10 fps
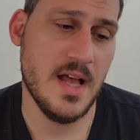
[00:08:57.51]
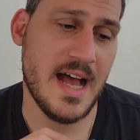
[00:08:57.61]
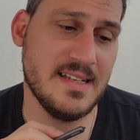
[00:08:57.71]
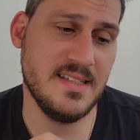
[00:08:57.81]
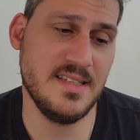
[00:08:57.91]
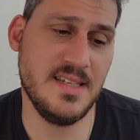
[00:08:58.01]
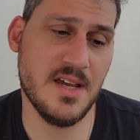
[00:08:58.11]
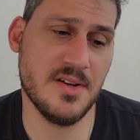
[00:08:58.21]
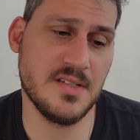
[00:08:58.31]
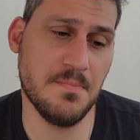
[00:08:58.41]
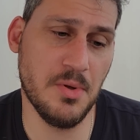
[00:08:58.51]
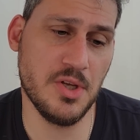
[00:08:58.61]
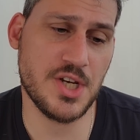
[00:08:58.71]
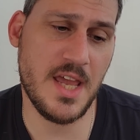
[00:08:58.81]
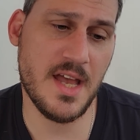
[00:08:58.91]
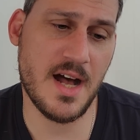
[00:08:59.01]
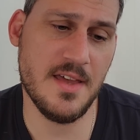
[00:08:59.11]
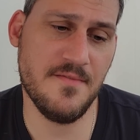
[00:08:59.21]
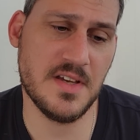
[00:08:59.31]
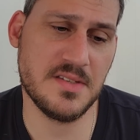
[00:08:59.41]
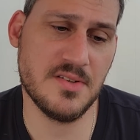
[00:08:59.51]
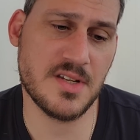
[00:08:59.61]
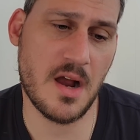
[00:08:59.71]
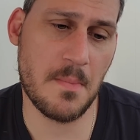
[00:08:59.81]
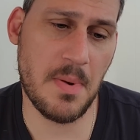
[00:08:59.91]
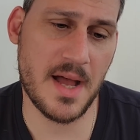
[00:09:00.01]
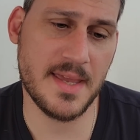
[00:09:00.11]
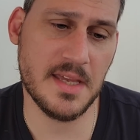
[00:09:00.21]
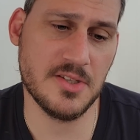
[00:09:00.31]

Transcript: as this year, as the bullish AI investors are buying